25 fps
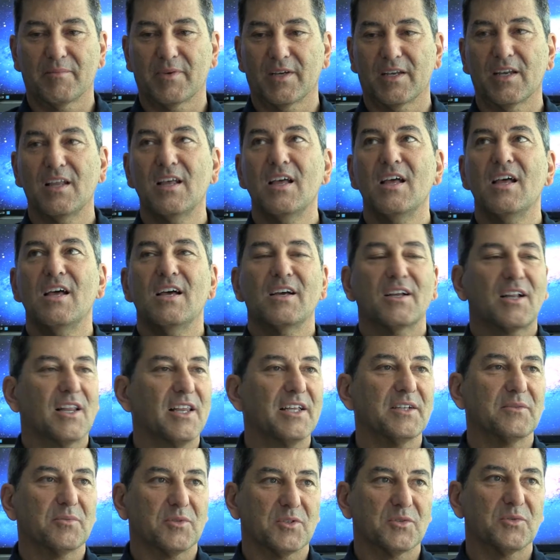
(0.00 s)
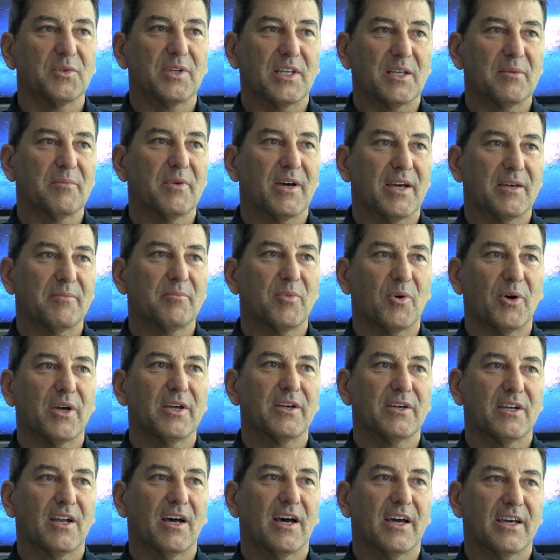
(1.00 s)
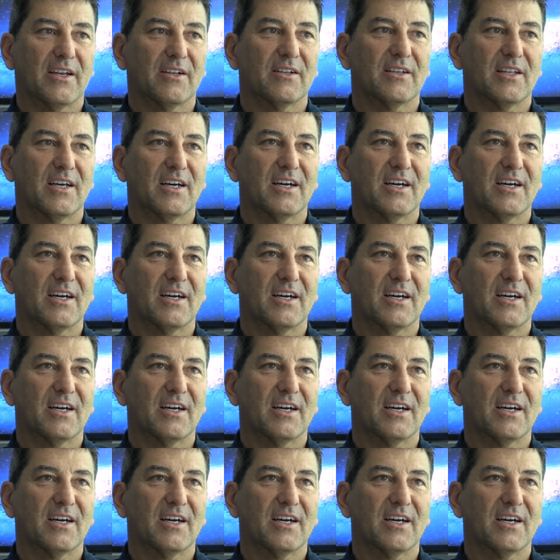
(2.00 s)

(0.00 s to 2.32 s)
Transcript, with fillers: But Clint was really my boyhood idol.